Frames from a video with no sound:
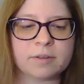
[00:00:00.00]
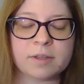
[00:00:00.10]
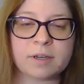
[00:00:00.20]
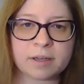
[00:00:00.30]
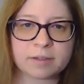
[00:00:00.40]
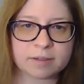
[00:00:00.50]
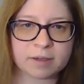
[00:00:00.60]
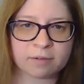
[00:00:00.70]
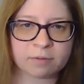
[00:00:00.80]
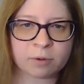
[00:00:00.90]
The next
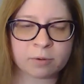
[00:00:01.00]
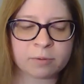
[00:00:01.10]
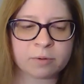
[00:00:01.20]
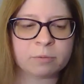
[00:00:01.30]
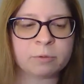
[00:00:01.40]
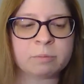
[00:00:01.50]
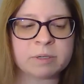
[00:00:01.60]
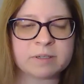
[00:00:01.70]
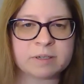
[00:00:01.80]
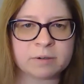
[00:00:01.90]
level would
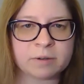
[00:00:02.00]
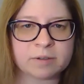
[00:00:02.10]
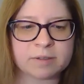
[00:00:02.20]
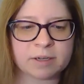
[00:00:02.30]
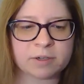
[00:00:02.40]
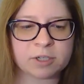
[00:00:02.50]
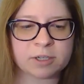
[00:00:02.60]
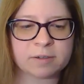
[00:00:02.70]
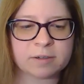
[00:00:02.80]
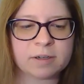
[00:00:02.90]
be sterilization.